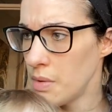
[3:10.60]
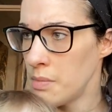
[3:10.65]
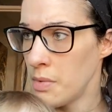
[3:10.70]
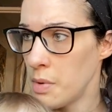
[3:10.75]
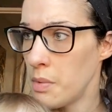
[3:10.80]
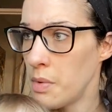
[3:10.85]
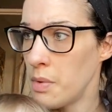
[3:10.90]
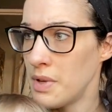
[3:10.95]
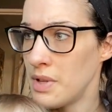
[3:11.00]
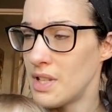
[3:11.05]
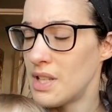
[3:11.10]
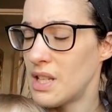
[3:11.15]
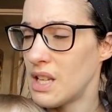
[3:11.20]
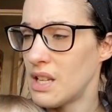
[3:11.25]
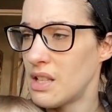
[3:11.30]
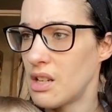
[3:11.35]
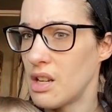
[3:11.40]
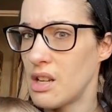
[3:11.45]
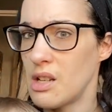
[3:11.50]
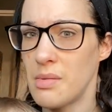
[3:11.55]
I mean, we went to
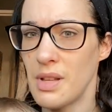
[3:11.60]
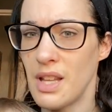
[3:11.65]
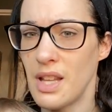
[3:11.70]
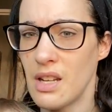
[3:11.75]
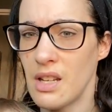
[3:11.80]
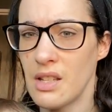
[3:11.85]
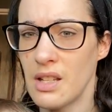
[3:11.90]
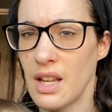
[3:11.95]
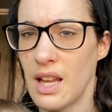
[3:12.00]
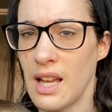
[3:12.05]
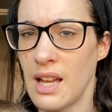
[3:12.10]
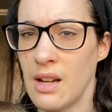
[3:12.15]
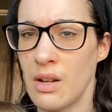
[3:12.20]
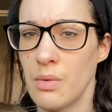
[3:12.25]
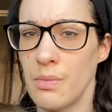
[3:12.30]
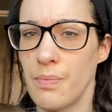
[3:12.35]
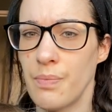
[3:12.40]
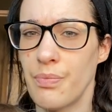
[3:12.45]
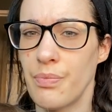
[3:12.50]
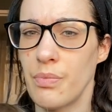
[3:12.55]
Tesco's, but that doesn't
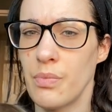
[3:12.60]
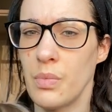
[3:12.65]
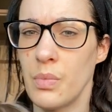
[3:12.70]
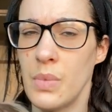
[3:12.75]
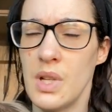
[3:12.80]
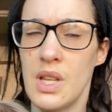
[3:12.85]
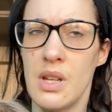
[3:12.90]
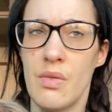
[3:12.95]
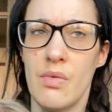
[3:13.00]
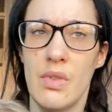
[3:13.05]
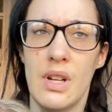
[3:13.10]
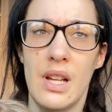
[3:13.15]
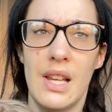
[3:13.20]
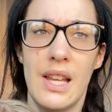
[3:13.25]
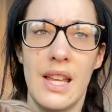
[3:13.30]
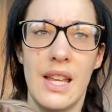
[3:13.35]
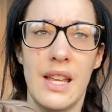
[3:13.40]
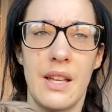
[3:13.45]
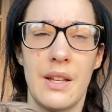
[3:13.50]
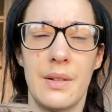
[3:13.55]
count. We didn't
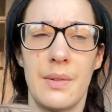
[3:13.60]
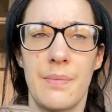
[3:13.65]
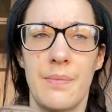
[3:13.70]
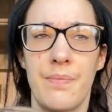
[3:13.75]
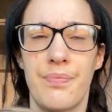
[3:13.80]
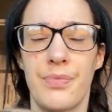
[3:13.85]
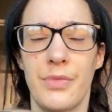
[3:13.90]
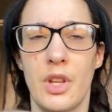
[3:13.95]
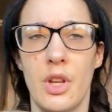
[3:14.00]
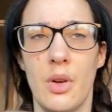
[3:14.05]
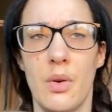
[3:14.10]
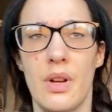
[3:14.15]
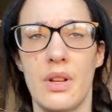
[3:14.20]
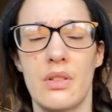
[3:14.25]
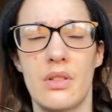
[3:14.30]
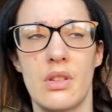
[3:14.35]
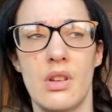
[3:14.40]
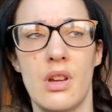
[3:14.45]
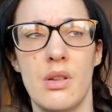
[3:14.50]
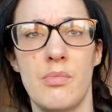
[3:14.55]
really go
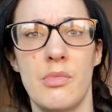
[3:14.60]
outside